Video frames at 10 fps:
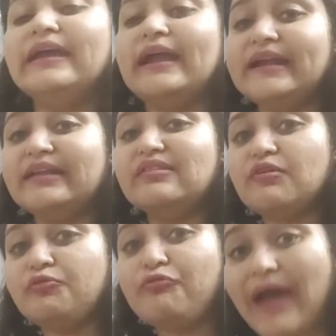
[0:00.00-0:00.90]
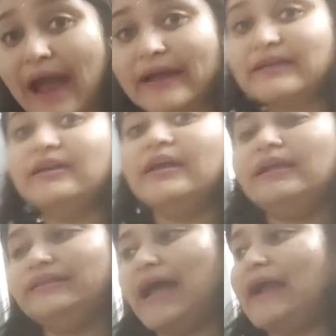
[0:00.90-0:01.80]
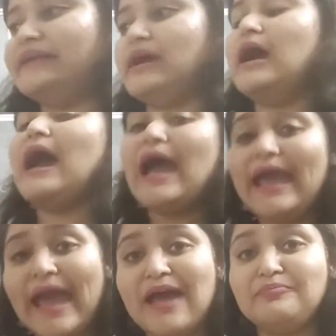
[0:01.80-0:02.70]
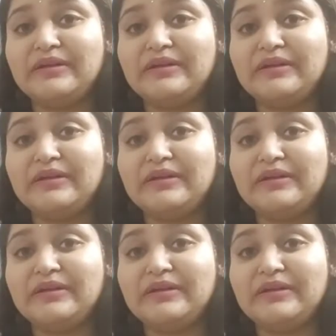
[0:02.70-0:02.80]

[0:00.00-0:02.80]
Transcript: It is a fact that I am